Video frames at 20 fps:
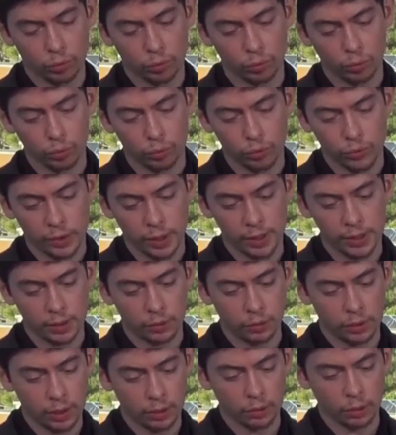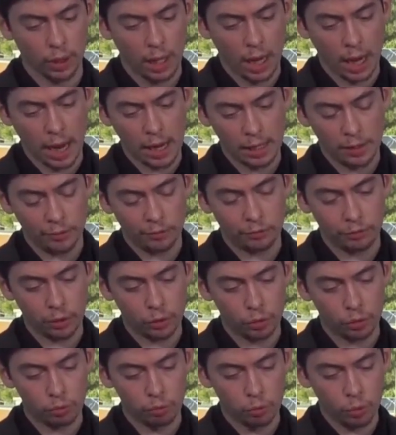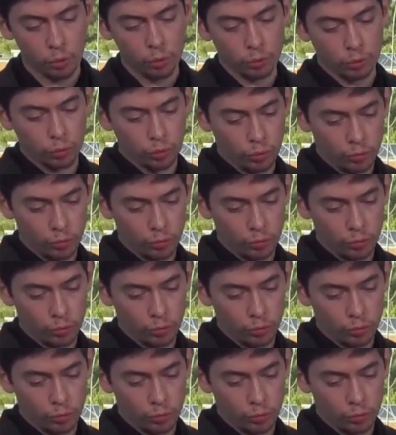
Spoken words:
can't simply think we are living a revolution